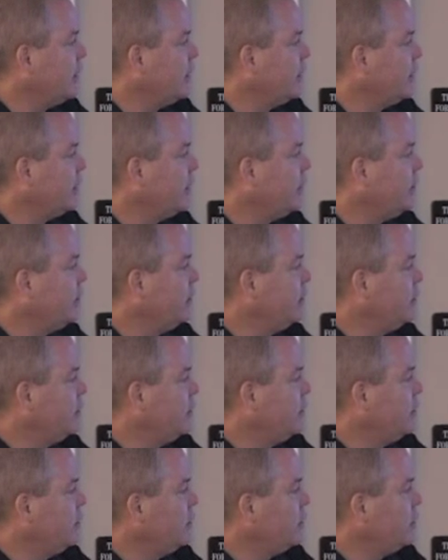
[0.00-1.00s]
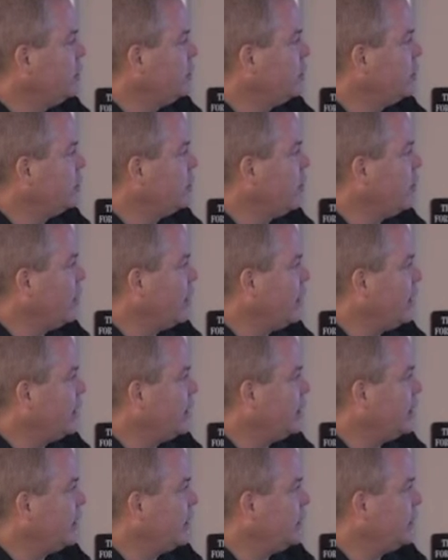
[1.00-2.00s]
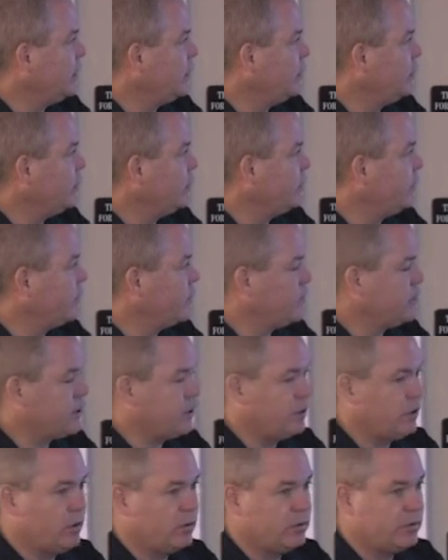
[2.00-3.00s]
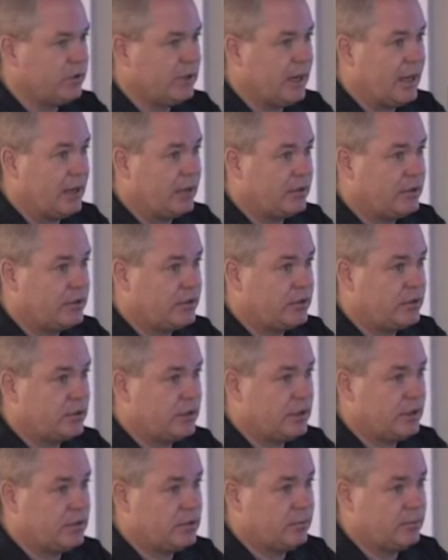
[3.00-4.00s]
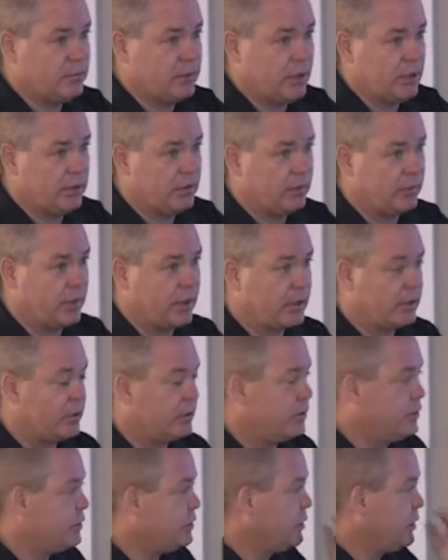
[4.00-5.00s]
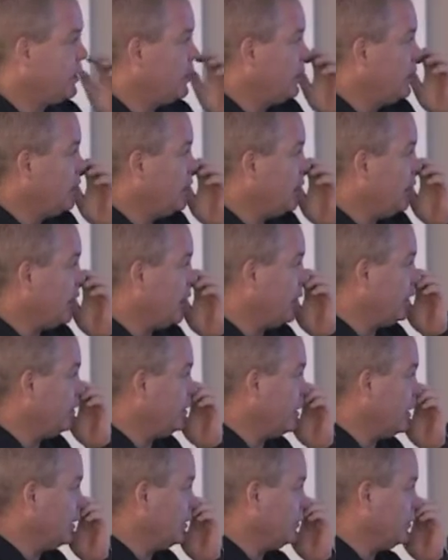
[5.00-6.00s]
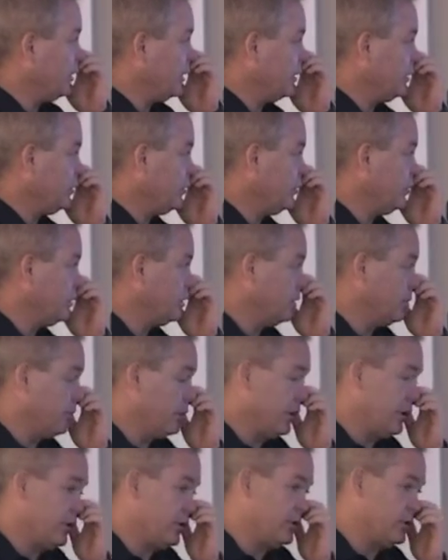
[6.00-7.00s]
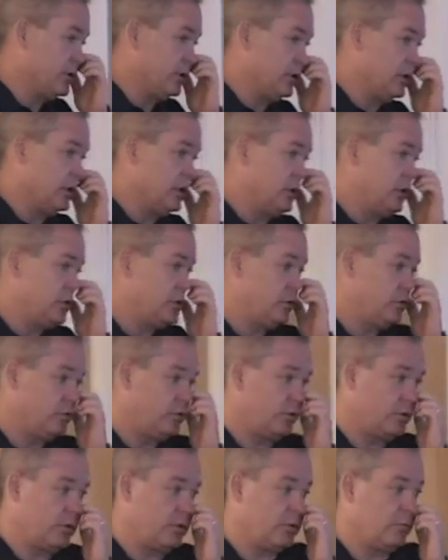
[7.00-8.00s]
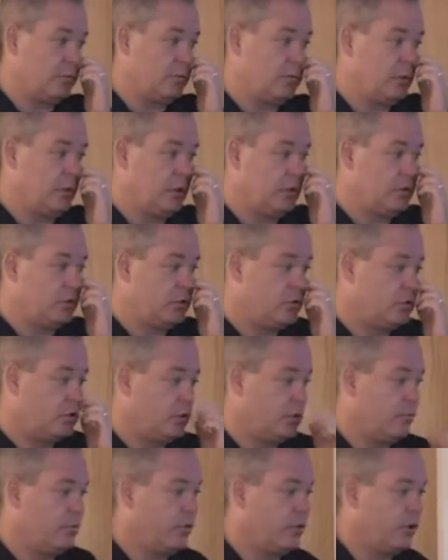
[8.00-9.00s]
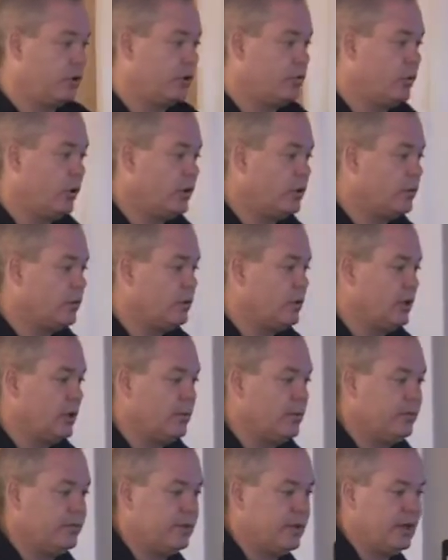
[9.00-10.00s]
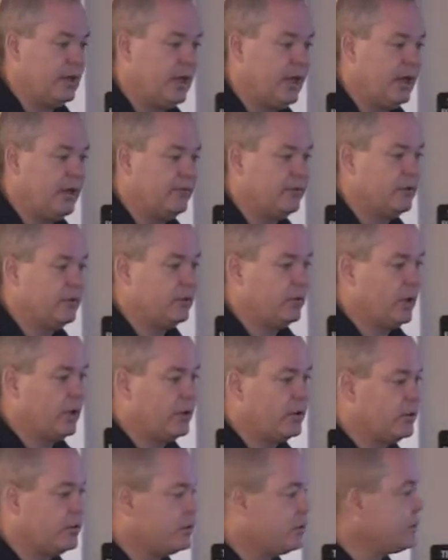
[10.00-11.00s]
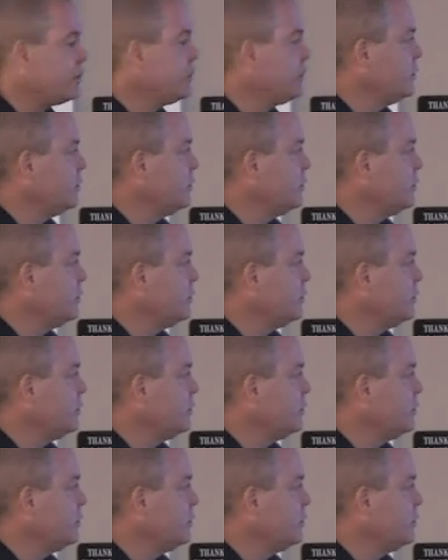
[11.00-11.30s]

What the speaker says: then you can go ahead and get with the forensic odontologist, get some dental records, and they can do a comparison, and it's usually pretty quick with them if they have the records.